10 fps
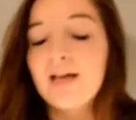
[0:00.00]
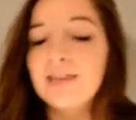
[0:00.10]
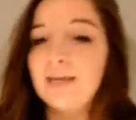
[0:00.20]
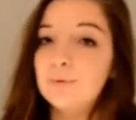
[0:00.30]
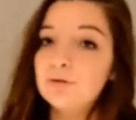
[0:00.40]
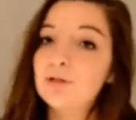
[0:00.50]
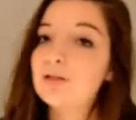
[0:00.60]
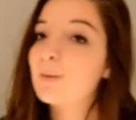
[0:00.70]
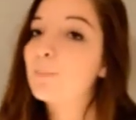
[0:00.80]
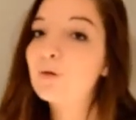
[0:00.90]
they will look
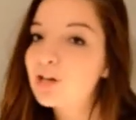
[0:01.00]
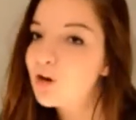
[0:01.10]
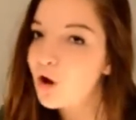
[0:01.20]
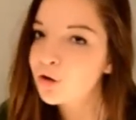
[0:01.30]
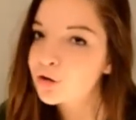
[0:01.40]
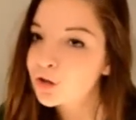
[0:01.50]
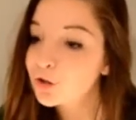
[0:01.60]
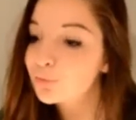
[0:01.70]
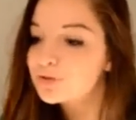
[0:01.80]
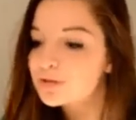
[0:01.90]
pretty darn
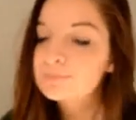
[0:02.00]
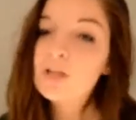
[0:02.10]
cute